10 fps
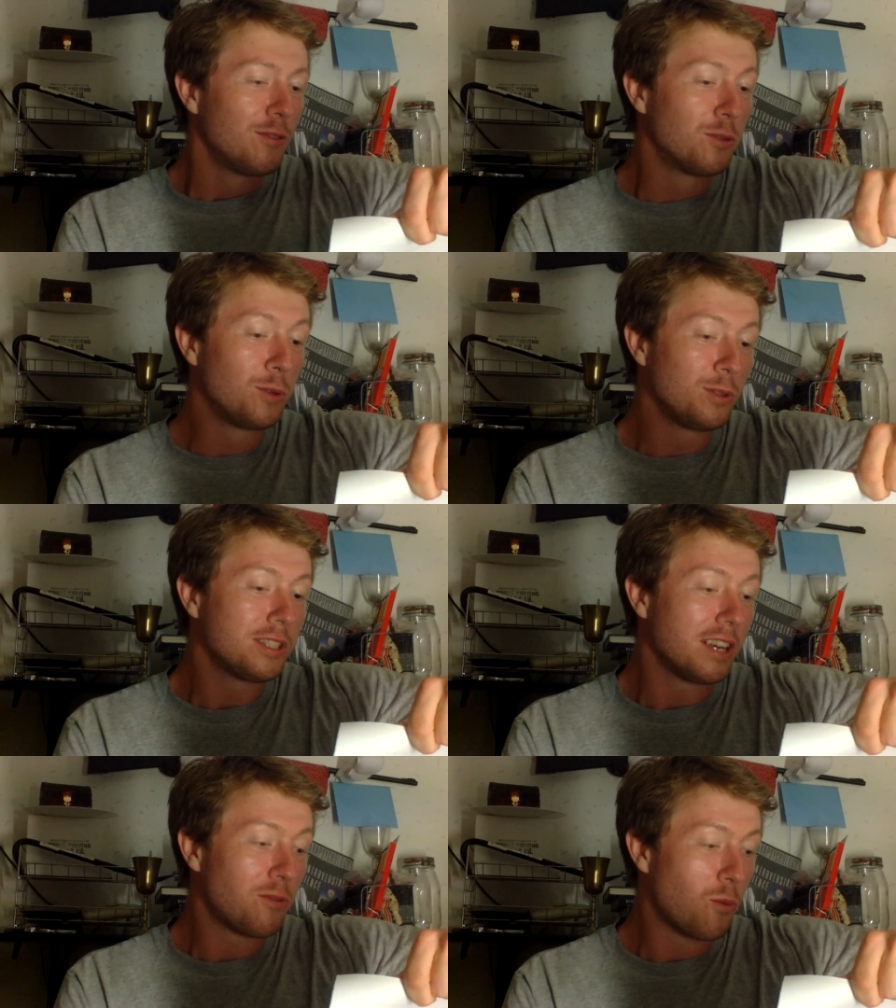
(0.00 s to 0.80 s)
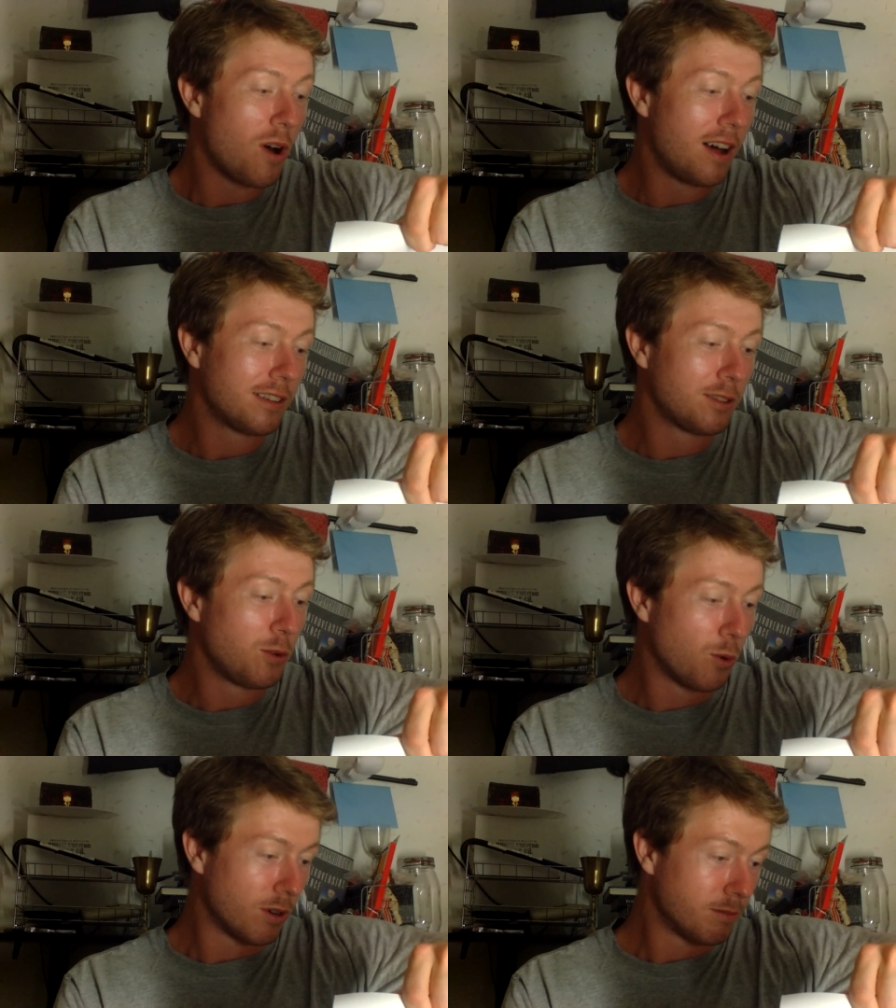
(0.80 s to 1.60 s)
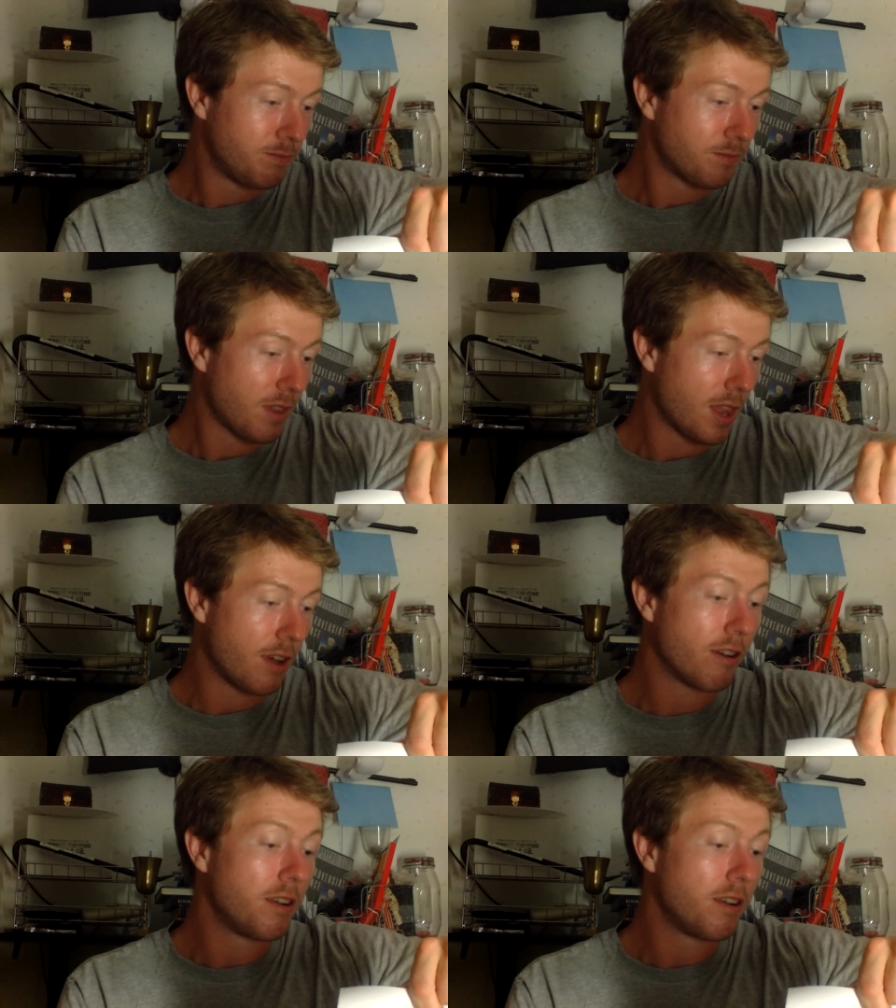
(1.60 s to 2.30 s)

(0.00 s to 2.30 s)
Rules of wand lore. There